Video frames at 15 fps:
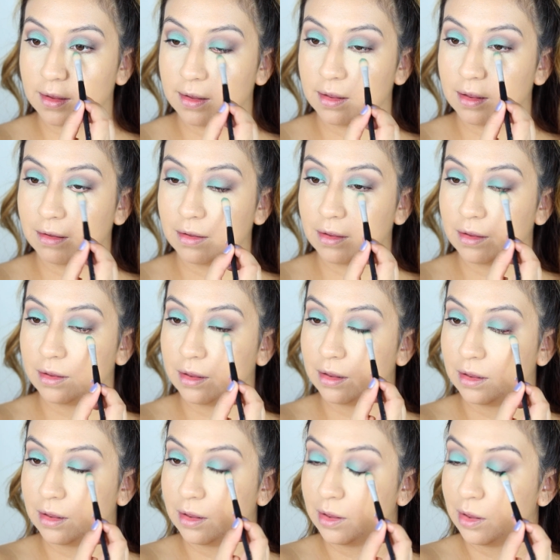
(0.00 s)

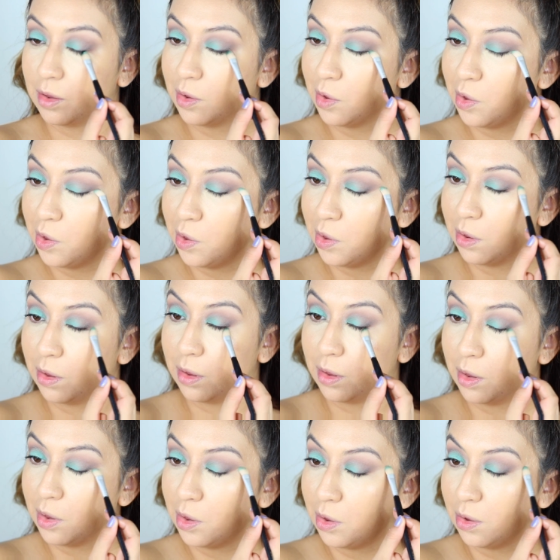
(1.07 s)

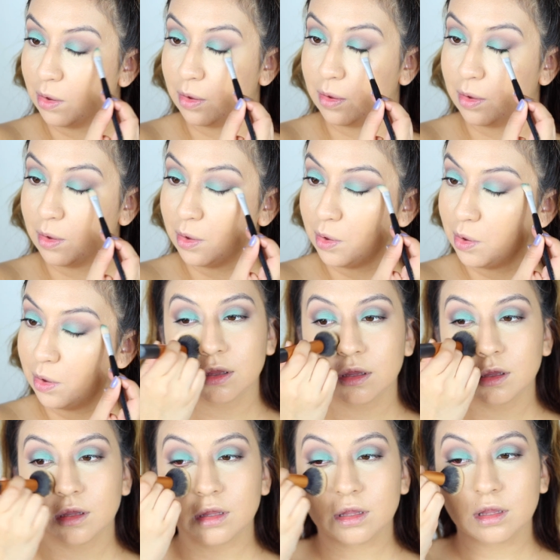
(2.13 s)

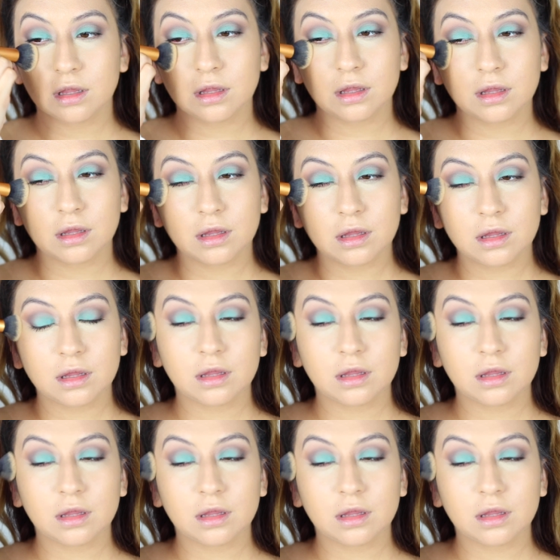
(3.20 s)
Nothing is said.